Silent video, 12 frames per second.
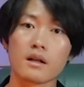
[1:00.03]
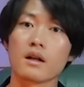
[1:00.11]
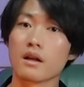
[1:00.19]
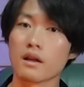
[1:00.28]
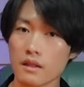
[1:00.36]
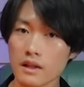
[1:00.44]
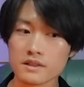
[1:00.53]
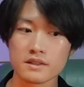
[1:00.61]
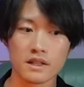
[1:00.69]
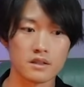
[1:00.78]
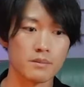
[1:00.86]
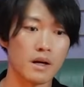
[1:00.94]
Let's
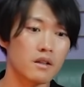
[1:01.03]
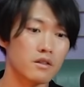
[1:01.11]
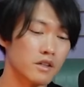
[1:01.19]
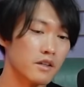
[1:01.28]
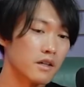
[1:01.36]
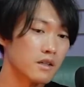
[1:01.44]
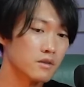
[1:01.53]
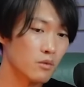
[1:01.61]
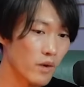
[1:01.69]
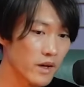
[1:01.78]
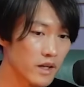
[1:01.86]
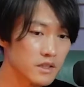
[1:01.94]
start by looking at
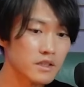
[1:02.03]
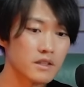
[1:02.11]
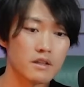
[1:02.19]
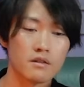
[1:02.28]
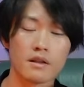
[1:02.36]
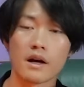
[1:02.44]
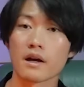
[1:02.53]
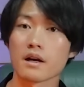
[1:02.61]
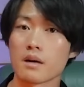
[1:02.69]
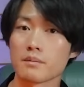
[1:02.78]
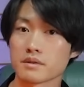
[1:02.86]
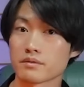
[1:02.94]
where the D clan
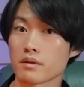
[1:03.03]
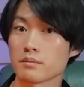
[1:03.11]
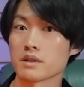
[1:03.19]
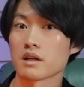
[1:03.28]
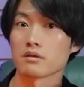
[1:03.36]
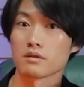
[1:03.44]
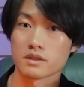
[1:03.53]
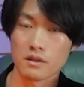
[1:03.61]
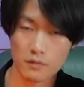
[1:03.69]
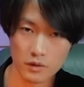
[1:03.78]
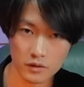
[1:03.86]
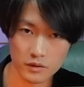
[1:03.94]
comes from across the
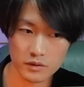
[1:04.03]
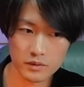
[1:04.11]
world.